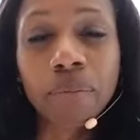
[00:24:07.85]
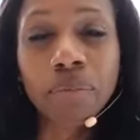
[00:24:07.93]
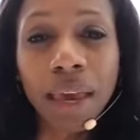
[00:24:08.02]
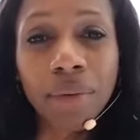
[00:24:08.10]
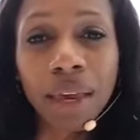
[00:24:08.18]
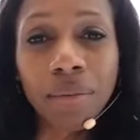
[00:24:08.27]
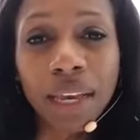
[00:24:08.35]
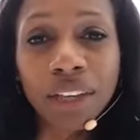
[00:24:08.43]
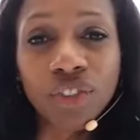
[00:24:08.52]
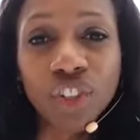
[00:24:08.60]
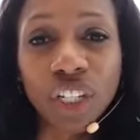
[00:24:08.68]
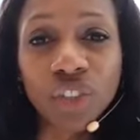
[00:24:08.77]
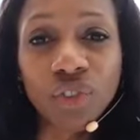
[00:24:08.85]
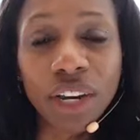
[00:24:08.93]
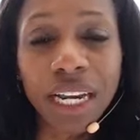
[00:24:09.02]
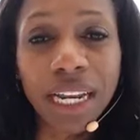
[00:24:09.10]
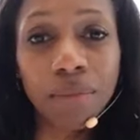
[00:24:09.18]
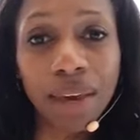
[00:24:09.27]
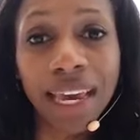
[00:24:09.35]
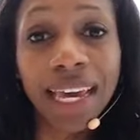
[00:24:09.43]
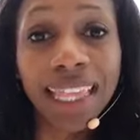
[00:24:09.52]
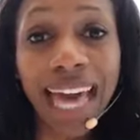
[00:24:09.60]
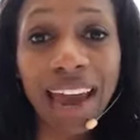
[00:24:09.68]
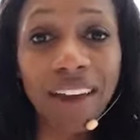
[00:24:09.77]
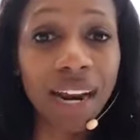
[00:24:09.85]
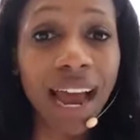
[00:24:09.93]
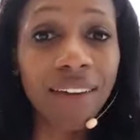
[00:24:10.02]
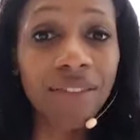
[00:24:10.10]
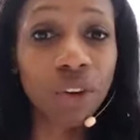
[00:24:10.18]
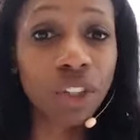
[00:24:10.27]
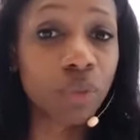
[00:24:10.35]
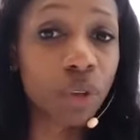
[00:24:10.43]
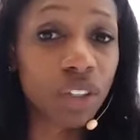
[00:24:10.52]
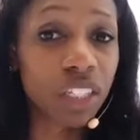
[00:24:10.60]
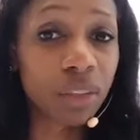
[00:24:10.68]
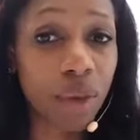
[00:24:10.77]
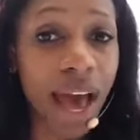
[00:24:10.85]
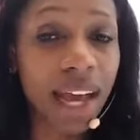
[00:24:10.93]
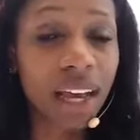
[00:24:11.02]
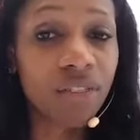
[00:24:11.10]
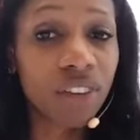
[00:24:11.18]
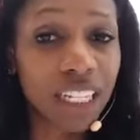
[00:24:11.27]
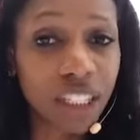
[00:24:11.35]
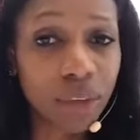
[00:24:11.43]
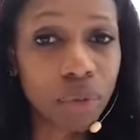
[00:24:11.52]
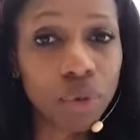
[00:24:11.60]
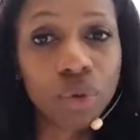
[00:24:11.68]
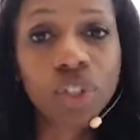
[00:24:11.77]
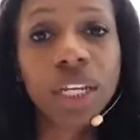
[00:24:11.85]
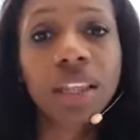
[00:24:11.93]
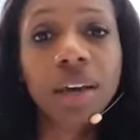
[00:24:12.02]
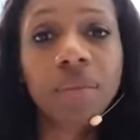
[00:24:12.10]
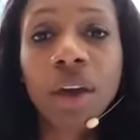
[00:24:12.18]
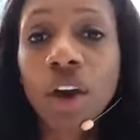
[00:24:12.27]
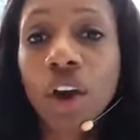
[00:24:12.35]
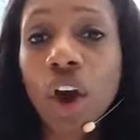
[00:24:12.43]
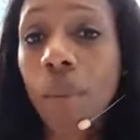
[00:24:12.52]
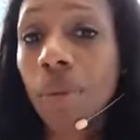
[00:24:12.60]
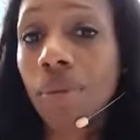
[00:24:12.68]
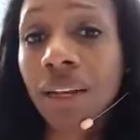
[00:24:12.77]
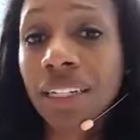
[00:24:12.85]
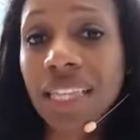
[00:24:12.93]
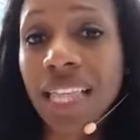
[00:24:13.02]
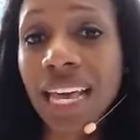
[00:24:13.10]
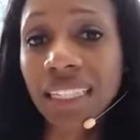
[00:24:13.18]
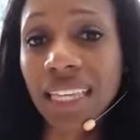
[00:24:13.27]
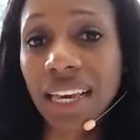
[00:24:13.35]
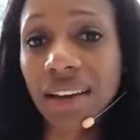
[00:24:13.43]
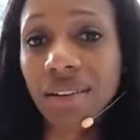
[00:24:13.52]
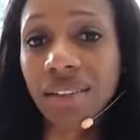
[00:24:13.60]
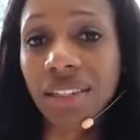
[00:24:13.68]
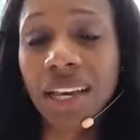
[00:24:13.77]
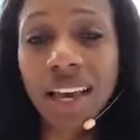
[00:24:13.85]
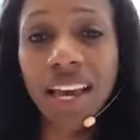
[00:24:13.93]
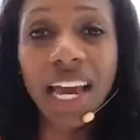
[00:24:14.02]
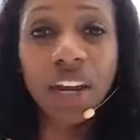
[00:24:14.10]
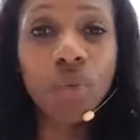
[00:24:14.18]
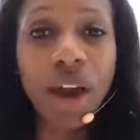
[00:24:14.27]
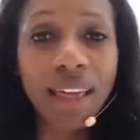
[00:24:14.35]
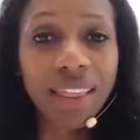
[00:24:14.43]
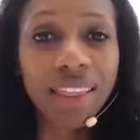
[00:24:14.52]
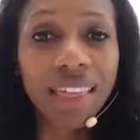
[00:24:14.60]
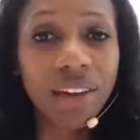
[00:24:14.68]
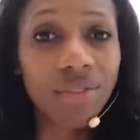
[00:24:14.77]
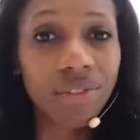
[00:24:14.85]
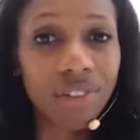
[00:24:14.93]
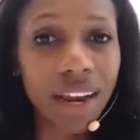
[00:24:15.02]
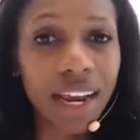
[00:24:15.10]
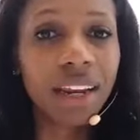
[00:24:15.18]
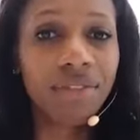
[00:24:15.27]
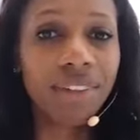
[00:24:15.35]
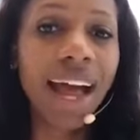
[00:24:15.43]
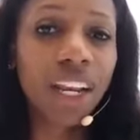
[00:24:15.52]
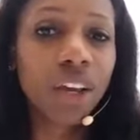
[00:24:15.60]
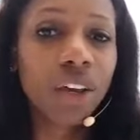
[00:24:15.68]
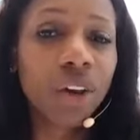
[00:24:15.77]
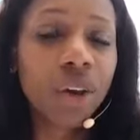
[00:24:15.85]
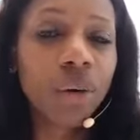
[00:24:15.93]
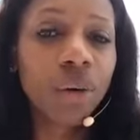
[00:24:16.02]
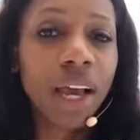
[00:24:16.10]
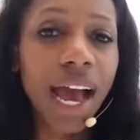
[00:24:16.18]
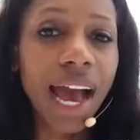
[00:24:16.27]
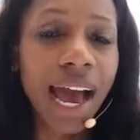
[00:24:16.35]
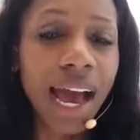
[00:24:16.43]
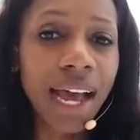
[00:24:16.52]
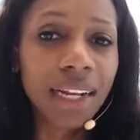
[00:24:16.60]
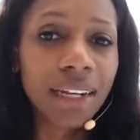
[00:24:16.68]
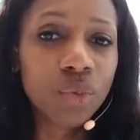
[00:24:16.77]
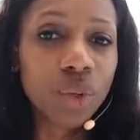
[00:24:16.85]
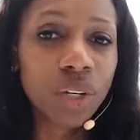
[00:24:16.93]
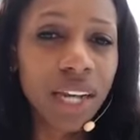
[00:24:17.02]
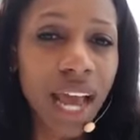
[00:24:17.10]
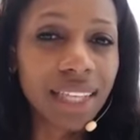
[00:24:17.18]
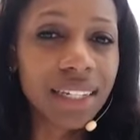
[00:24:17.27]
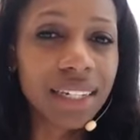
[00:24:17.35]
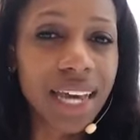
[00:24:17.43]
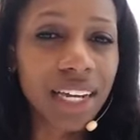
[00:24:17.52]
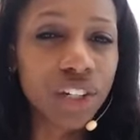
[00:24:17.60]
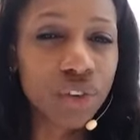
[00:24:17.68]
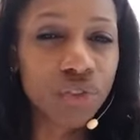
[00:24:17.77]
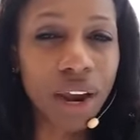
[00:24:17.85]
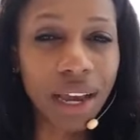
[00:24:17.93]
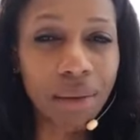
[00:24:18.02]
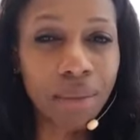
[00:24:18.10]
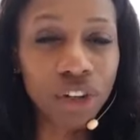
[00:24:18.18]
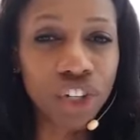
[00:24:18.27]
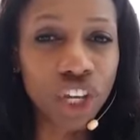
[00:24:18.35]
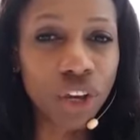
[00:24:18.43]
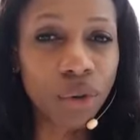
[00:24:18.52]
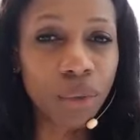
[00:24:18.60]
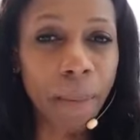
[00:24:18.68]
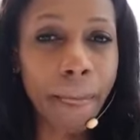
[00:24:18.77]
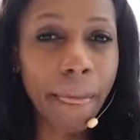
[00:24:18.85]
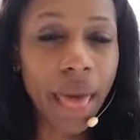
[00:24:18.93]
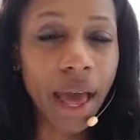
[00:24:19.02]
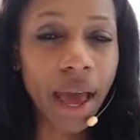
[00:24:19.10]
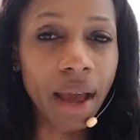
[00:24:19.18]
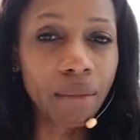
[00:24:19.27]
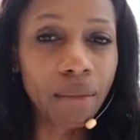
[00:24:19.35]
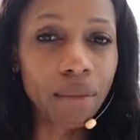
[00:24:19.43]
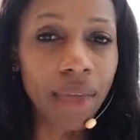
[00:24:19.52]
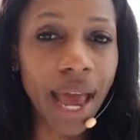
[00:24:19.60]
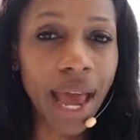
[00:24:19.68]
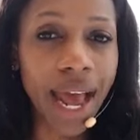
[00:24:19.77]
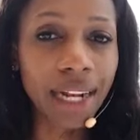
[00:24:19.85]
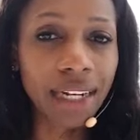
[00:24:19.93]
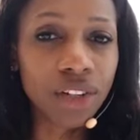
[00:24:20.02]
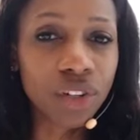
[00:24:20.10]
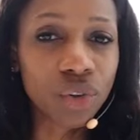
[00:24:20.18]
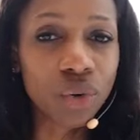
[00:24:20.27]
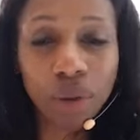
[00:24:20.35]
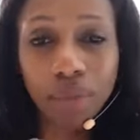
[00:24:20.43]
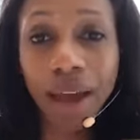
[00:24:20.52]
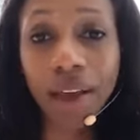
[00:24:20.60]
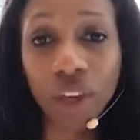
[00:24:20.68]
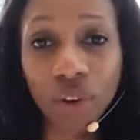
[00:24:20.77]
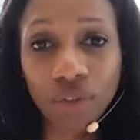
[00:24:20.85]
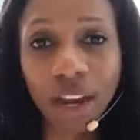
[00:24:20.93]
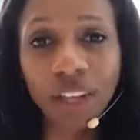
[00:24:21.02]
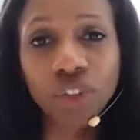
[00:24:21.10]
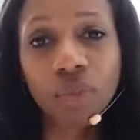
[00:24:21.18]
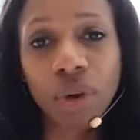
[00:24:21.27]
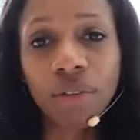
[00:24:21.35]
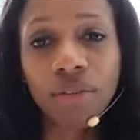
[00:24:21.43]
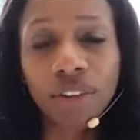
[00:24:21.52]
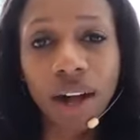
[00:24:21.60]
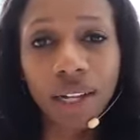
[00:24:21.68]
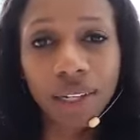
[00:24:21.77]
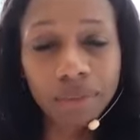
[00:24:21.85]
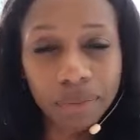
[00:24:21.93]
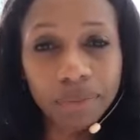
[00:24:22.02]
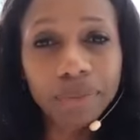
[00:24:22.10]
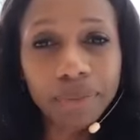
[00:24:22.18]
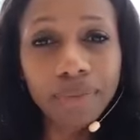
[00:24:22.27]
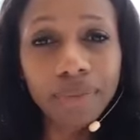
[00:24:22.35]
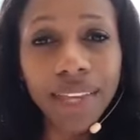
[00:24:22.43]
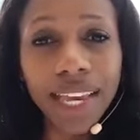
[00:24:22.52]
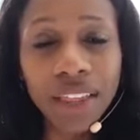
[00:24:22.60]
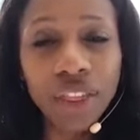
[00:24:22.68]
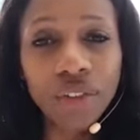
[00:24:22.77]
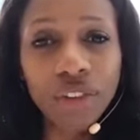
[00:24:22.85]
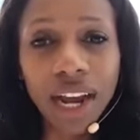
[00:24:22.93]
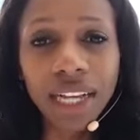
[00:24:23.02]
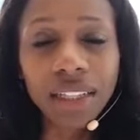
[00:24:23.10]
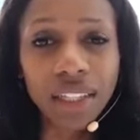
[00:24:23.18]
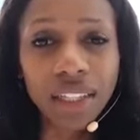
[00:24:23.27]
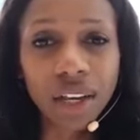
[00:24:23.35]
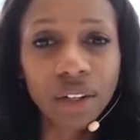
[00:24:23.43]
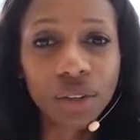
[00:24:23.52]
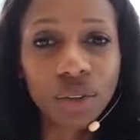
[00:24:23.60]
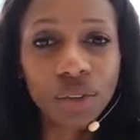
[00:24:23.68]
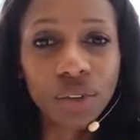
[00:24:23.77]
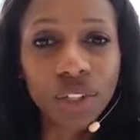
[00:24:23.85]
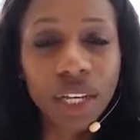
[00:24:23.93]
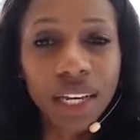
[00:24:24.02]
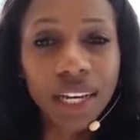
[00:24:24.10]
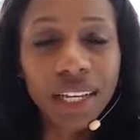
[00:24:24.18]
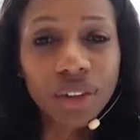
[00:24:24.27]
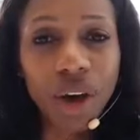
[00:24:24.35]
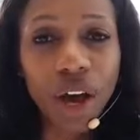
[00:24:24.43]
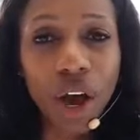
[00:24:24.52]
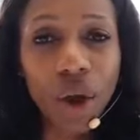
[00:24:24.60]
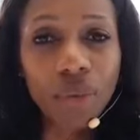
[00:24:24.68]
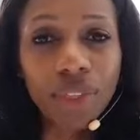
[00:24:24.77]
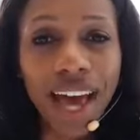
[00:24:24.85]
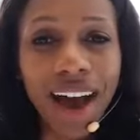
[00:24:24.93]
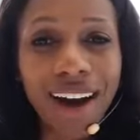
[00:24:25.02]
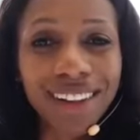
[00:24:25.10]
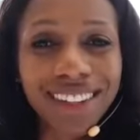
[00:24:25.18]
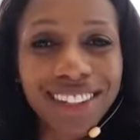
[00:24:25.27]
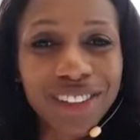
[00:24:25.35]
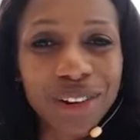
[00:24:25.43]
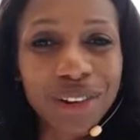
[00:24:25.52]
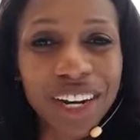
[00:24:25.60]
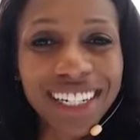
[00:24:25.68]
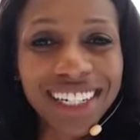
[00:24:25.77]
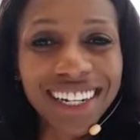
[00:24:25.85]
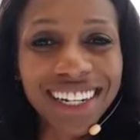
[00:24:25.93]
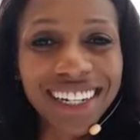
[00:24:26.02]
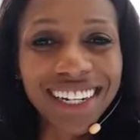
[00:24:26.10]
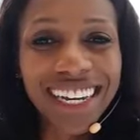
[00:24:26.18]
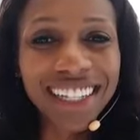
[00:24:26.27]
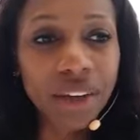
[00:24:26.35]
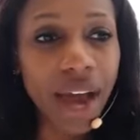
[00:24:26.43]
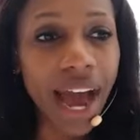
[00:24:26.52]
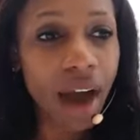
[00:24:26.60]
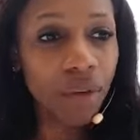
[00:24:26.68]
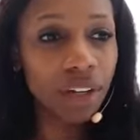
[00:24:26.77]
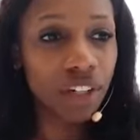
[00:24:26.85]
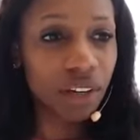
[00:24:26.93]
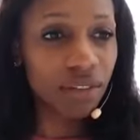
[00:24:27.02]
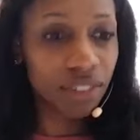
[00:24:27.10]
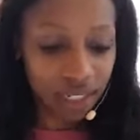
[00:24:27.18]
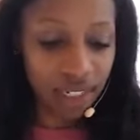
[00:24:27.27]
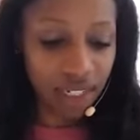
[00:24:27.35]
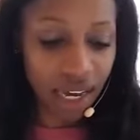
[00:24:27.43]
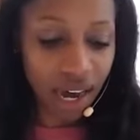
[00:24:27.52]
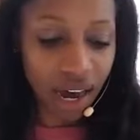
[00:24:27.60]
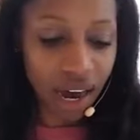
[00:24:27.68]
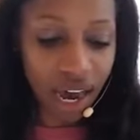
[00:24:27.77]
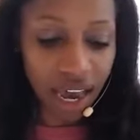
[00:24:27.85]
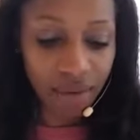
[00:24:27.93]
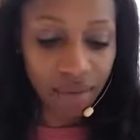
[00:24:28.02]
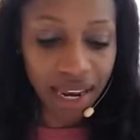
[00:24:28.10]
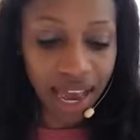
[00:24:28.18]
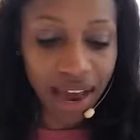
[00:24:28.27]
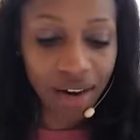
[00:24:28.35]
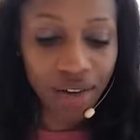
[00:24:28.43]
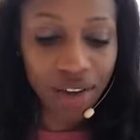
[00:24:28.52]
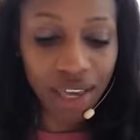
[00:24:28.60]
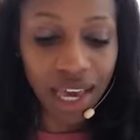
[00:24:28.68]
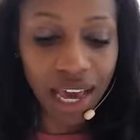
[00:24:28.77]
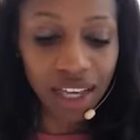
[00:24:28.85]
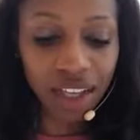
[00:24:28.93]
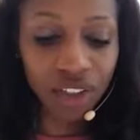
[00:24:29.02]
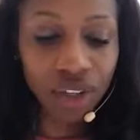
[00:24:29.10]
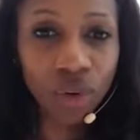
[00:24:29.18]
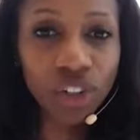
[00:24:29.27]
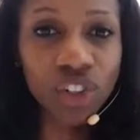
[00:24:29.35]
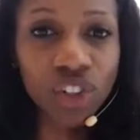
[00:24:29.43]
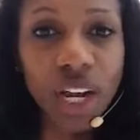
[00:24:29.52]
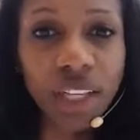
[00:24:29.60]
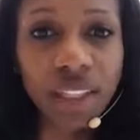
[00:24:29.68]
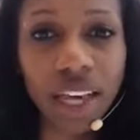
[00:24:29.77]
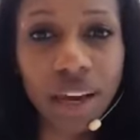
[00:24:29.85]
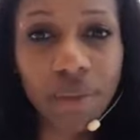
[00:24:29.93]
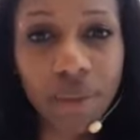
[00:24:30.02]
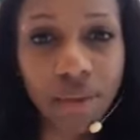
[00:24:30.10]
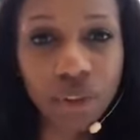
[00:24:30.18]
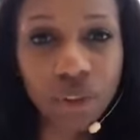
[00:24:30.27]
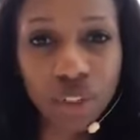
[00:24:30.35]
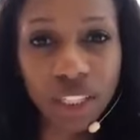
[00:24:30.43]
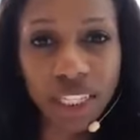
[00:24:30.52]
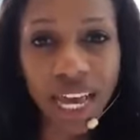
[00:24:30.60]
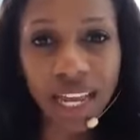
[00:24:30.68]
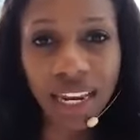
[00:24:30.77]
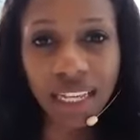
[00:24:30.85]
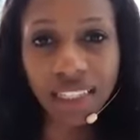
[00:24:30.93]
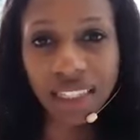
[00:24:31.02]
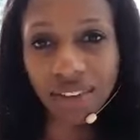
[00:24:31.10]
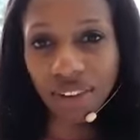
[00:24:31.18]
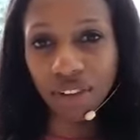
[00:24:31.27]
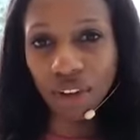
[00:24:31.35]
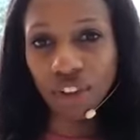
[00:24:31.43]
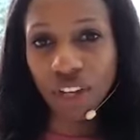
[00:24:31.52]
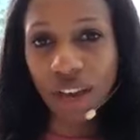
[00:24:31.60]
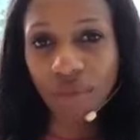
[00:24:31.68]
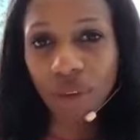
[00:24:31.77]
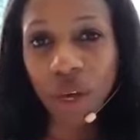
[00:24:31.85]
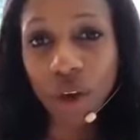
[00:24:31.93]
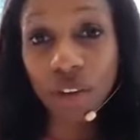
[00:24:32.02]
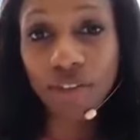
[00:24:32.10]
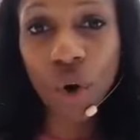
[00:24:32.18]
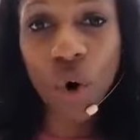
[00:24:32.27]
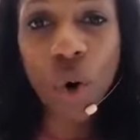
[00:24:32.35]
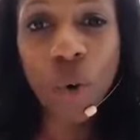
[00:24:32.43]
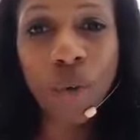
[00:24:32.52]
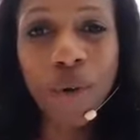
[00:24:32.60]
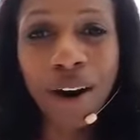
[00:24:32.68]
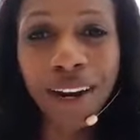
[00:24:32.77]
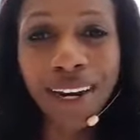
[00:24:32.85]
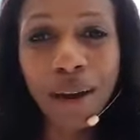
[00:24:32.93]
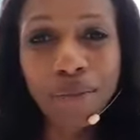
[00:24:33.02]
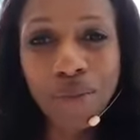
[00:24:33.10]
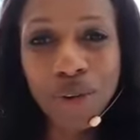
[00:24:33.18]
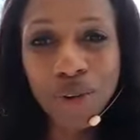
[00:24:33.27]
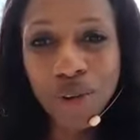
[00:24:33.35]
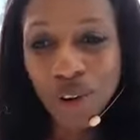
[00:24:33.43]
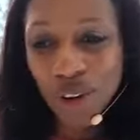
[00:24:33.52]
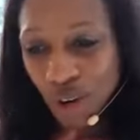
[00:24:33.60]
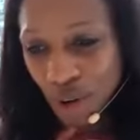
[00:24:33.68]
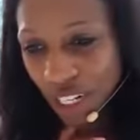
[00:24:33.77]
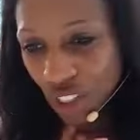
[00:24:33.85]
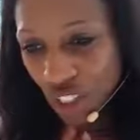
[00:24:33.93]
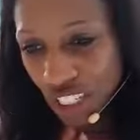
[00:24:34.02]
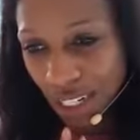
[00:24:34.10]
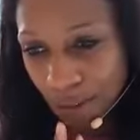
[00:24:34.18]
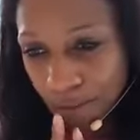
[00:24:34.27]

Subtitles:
Maybe it means just really being there and having your sponsors back and really supporting them, complementing their skills in a way that they really value you and wouldn't hesitate to recommend you and talk about you, raise your profile in the right circles. So I hope that answers your question. So how are we doing for time now? Yeah, so we're just coming up towards the end. Let's see if I've got time for one more question.